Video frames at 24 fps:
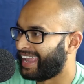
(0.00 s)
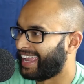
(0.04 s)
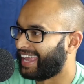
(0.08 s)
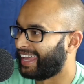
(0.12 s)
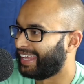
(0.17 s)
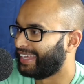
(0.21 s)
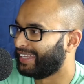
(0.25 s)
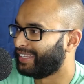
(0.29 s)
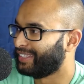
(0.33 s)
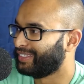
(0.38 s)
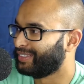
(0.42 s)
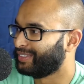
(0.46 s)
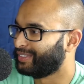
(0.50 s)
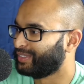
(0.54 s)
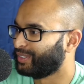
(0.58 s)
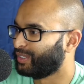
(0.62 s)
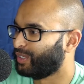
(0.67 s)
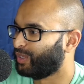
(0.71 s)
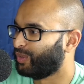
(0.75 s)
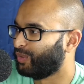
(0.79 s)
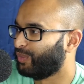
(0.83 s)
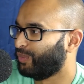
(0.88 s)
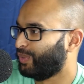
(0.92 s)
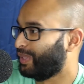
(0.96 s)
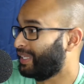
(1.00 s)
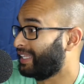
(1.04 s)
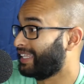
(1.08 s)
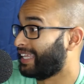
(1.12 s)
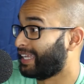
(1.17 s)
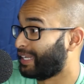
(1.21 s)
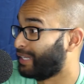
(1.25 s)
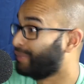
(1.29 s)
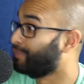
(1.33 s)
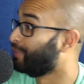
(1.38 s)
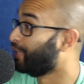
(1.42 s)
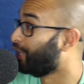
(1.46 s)
and we let
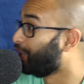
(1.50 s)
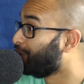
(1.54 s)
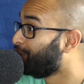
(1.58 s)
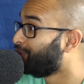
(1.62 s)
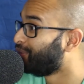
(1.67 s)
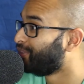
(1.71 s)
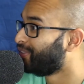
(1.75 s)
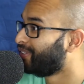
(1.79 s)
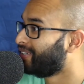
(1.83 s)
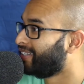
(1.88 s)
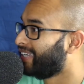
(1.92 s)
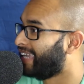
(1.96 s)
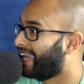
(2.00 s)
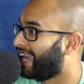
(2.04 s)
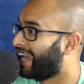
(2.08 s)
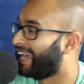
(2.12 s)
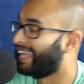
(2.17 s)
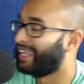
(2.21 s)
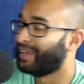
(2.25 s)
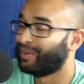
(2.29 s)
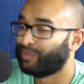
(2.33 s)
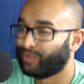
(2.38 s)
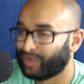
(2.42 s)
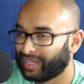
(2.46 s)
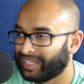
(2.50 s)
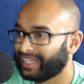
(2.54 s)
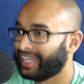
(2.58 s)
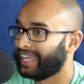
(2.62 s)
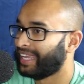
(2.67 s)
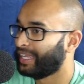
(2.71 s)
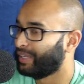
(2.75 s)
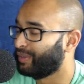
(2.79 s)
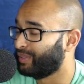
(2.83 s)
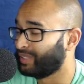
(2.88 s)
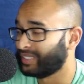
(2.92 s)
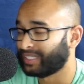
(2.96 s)
him know. And one day
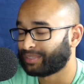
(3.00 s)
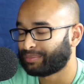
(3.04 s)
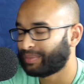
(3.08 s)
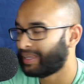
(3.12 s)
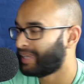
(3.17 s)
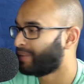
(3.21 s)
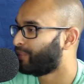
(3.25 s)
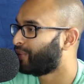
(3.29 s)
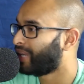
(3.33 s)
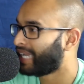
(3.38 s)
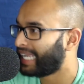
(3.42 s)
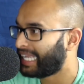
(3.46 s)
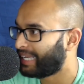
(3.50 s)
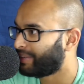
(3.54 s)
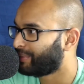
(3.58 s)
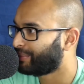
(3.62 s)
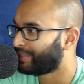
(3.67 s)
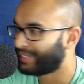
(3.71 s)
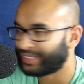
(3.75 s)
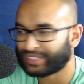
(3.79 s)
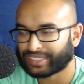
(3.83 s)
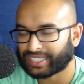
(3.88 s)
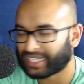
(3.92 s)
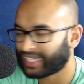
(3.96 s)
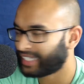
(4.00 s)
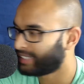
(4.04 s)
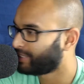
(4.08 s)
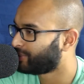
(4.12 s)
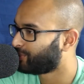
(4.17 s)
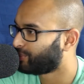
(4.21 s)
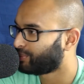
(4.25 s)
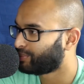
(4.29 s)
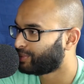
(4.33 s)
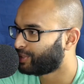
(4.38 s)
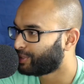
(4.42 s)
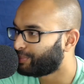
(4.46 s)
he was like, man, why can't you guys
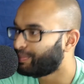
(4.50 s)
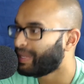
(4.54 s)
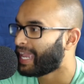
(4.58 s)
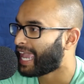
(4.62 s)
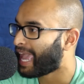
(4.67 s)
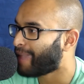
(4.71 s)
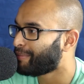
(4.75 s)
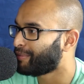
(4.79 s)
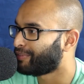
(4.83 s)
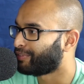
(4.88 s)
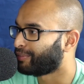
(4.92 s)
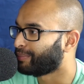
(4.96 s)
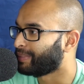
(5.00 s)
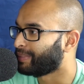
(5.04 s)
just be happy for